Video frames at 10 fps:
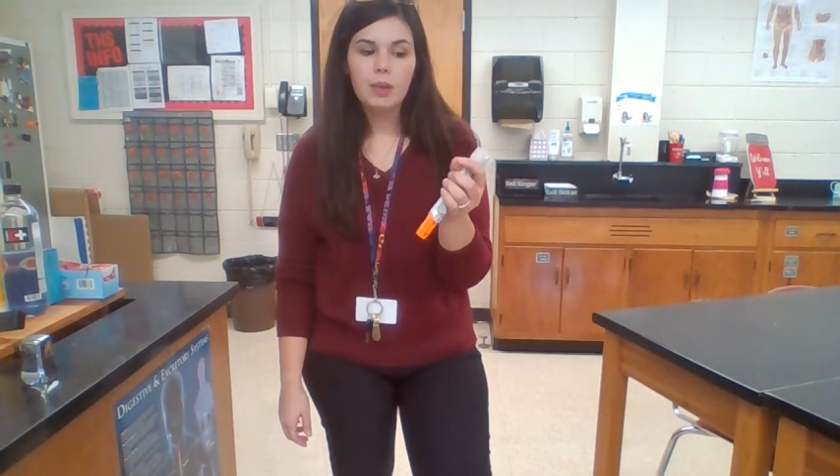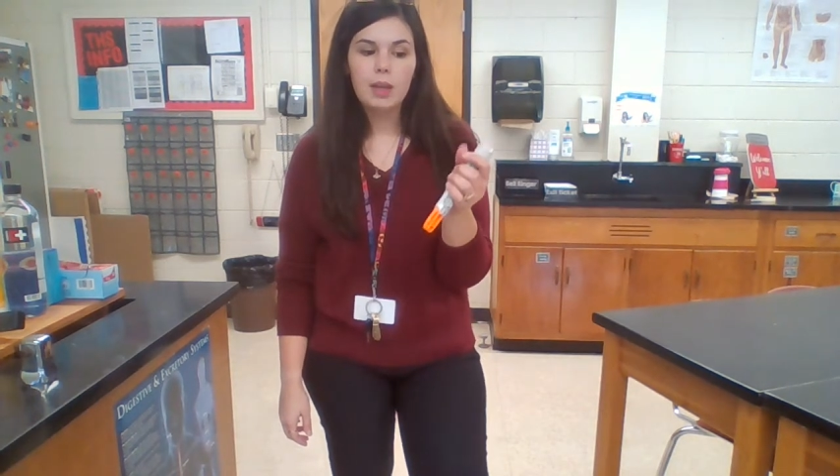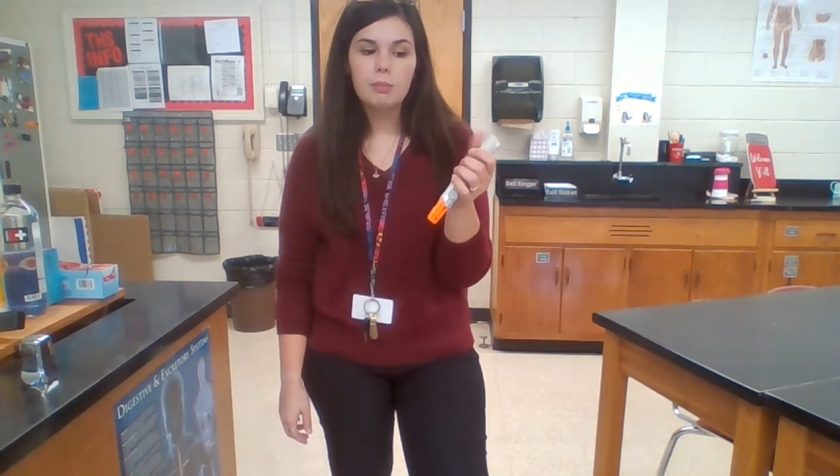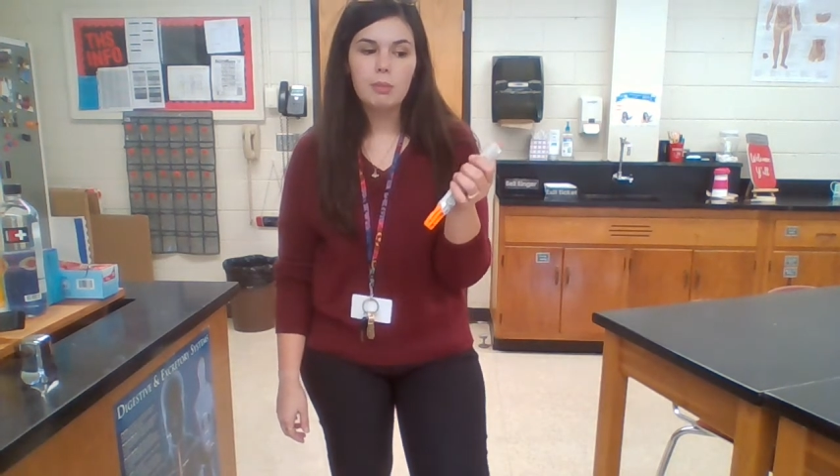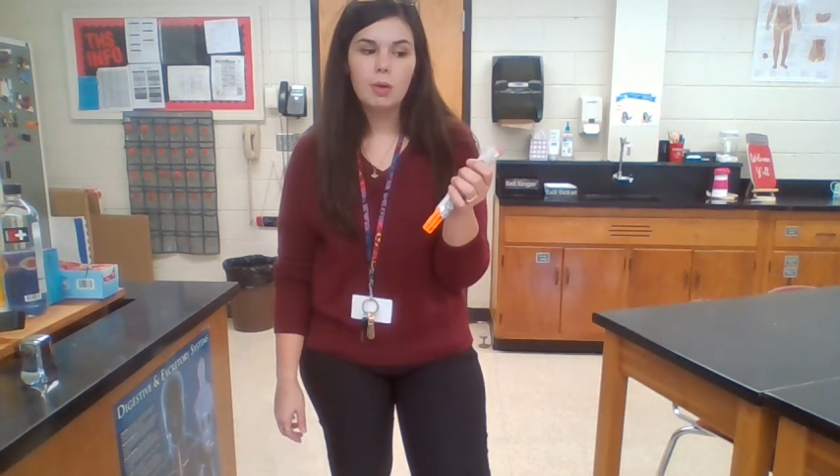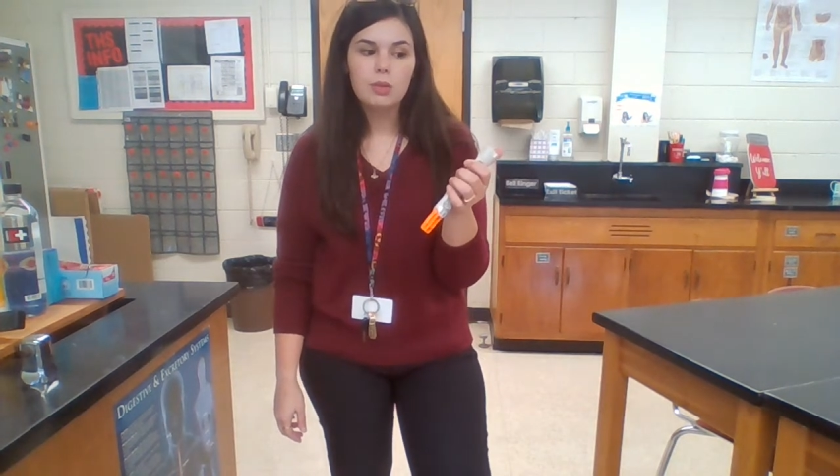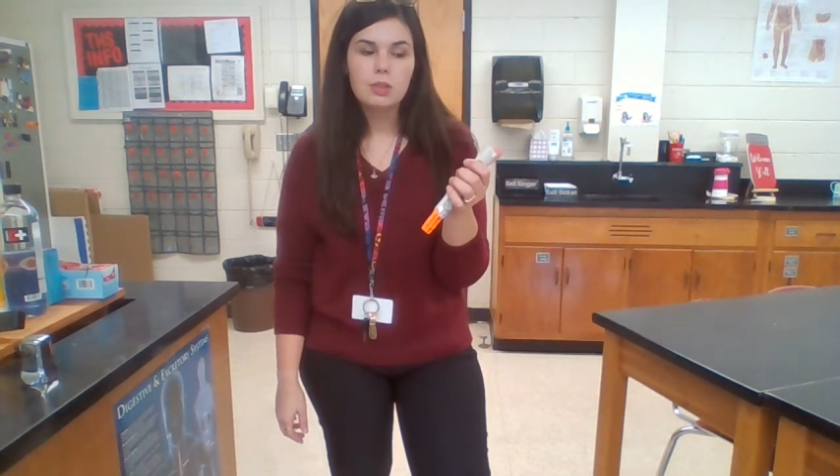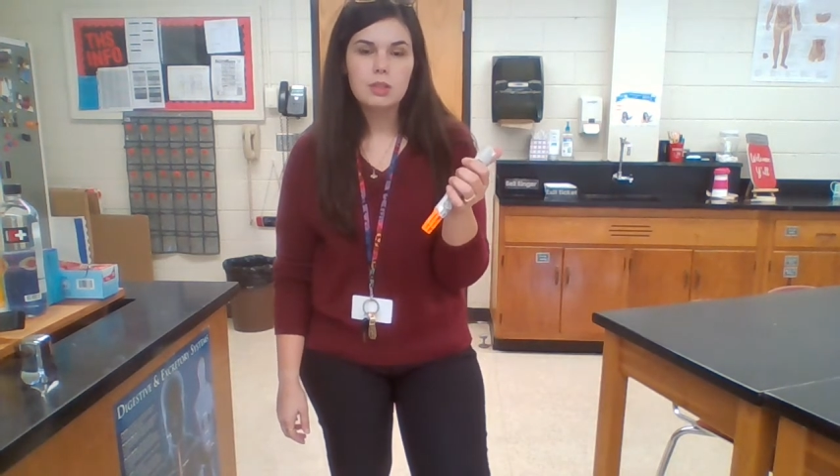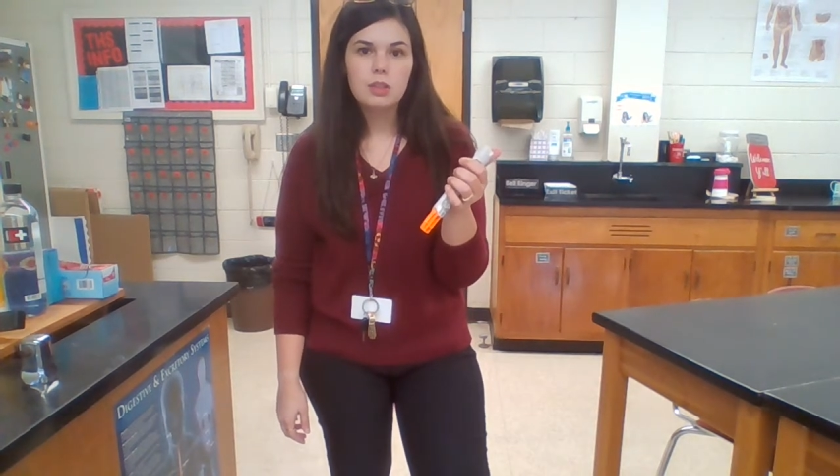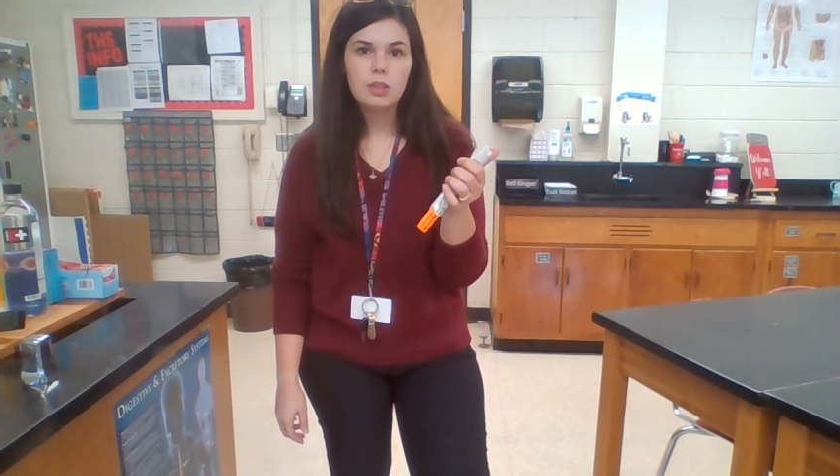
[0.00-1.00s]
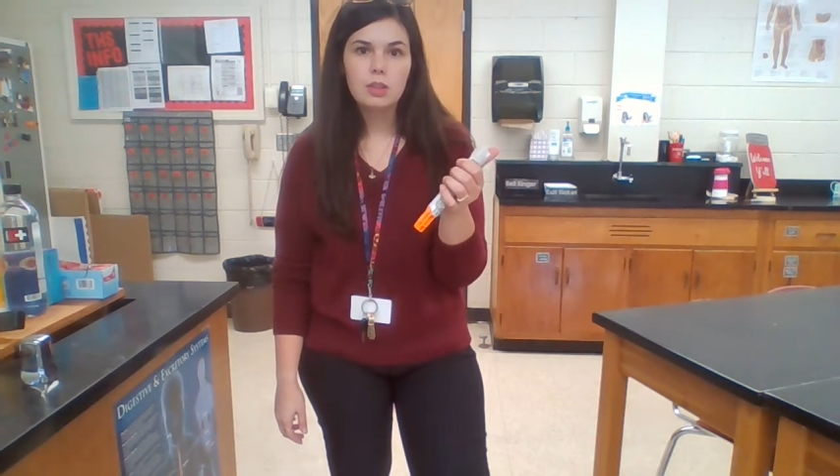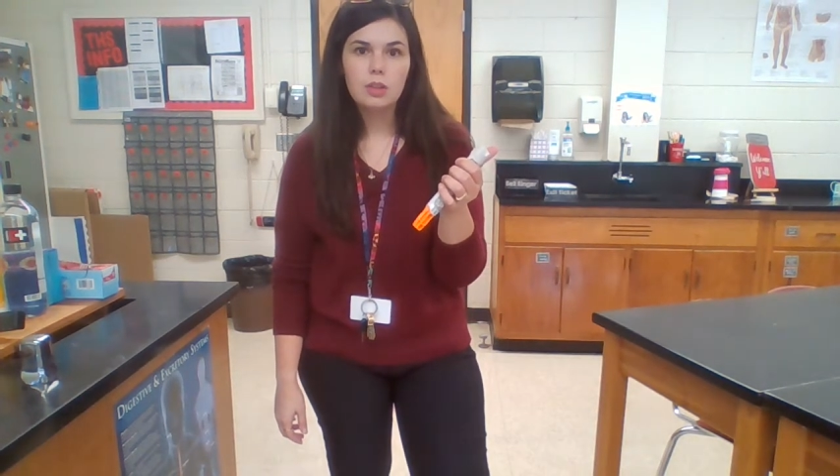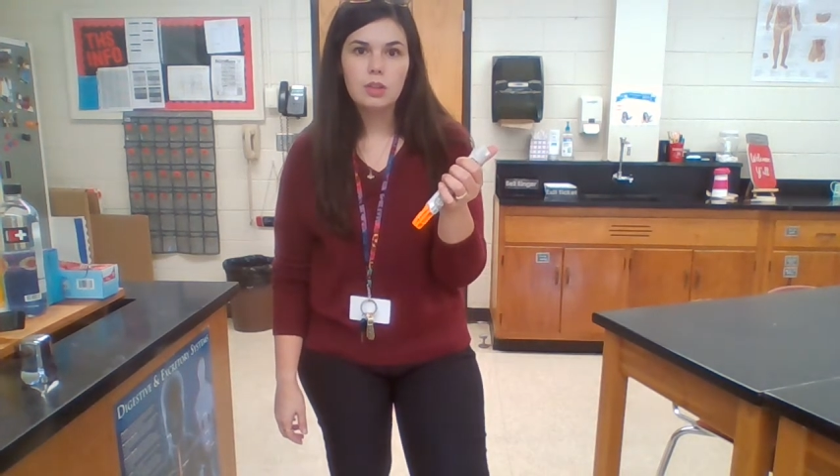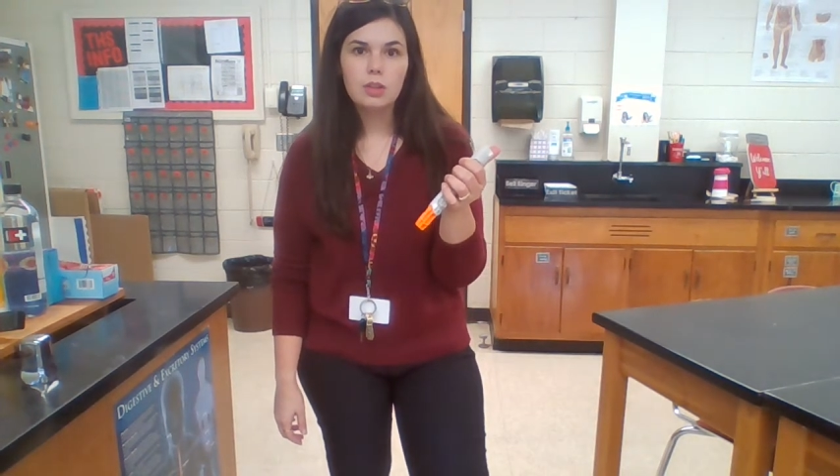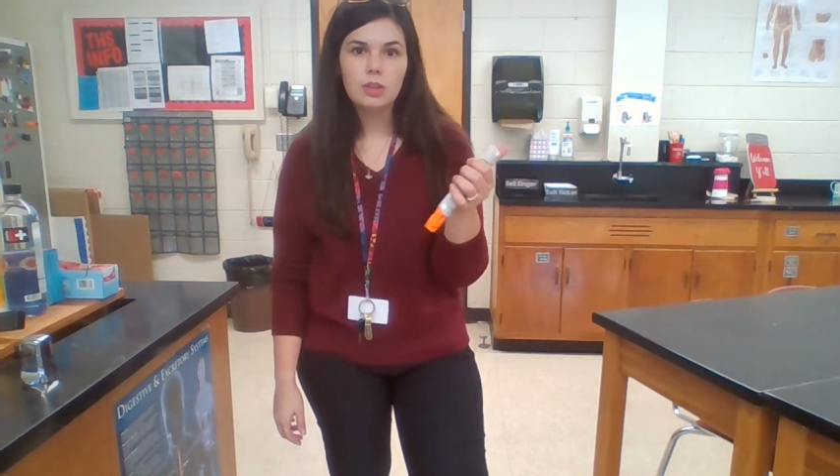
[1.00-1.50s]
In most,
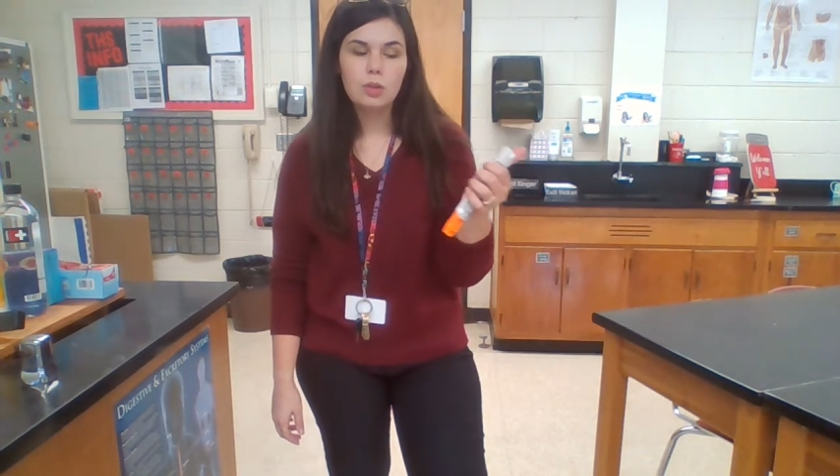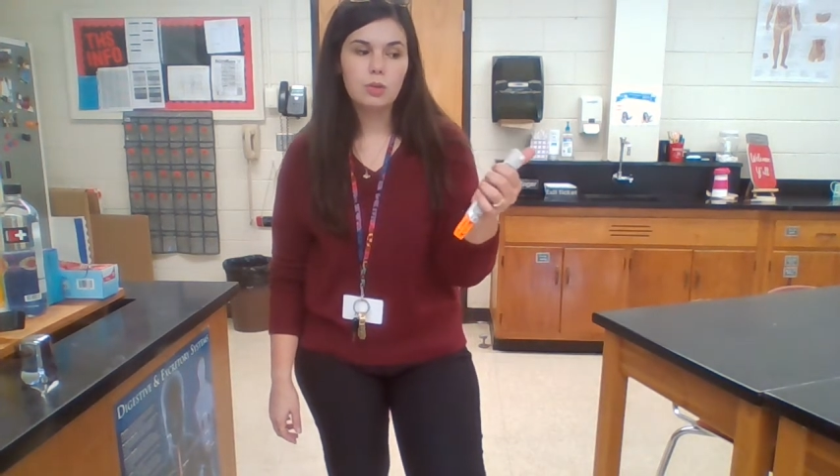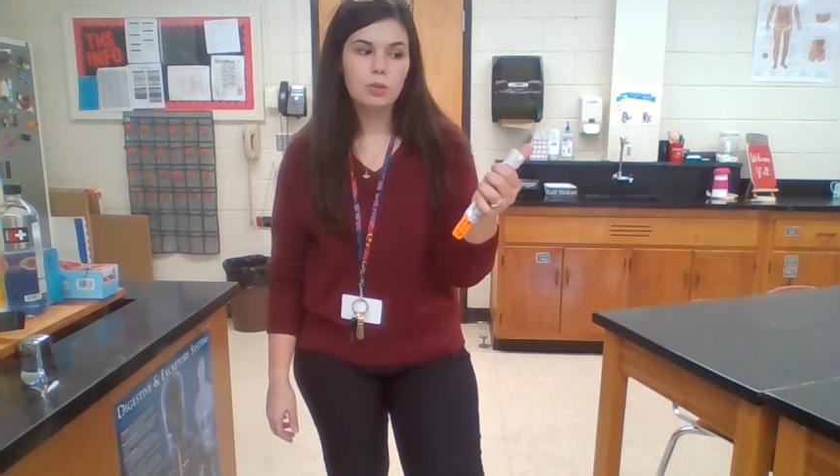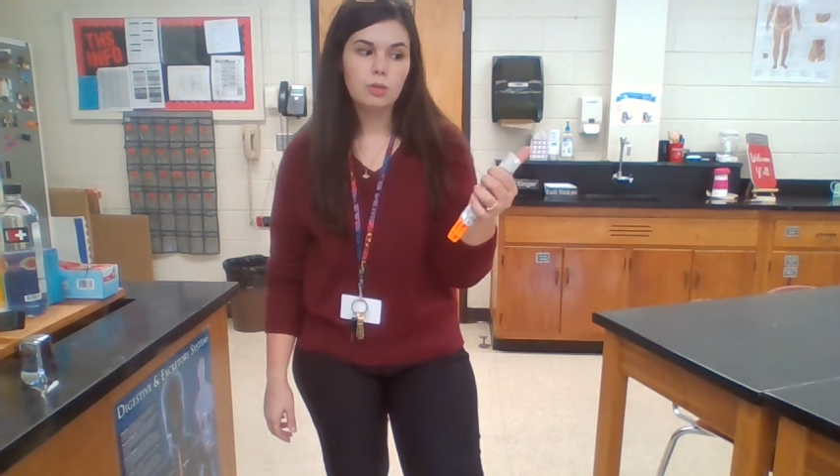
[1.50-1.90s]
you